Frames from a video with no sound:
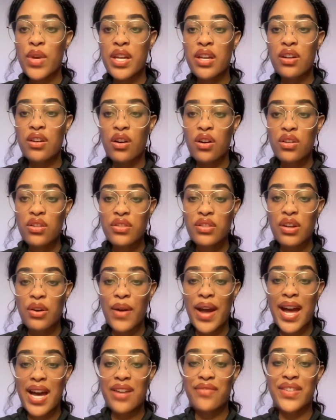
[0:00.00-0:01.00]
We can
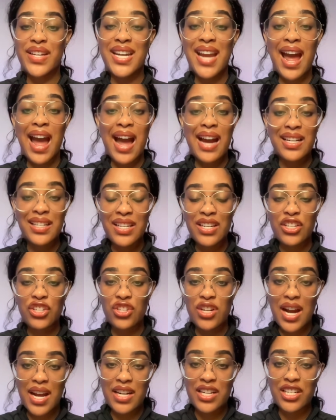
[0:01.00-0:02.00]
also have an action
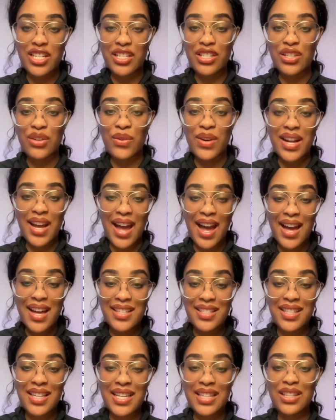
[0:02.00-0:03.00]
strategy. So it
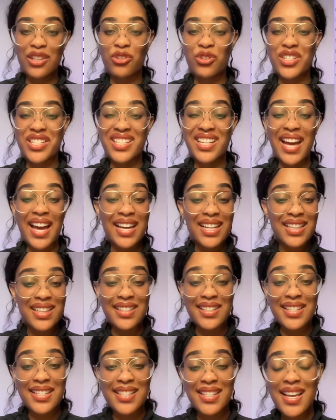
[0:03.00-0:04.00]
has like little
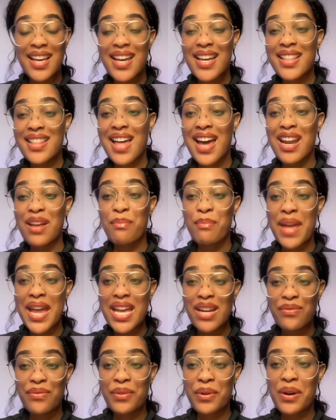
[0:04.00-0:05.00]
checklists that it
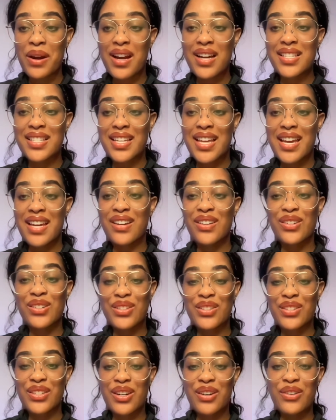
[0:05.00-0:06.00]
made for us, and
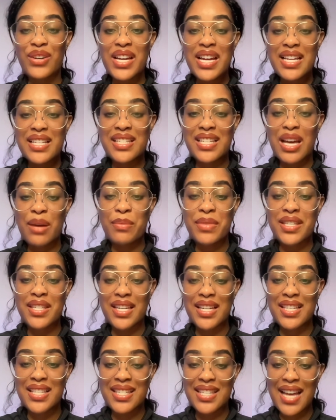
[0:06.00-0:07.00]
also some
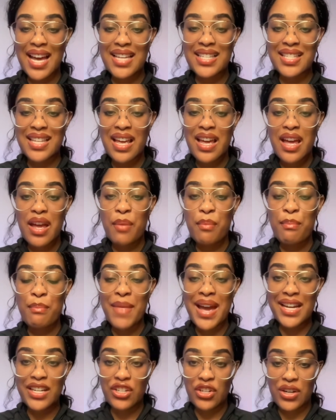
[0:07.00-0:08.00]
success
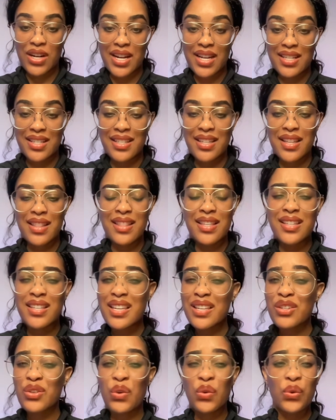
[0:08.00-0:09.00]
metrics.
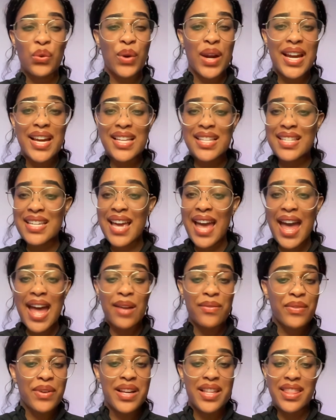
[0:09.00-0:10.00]
This is crazy,
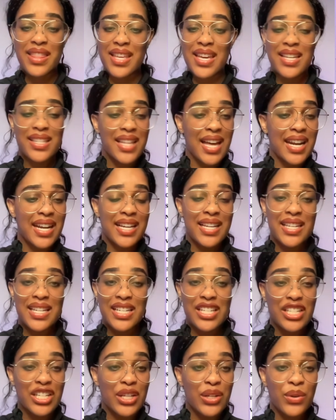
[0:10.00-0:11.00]
everything that it
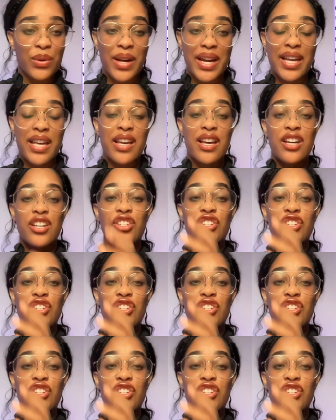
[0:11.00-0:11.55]
can generate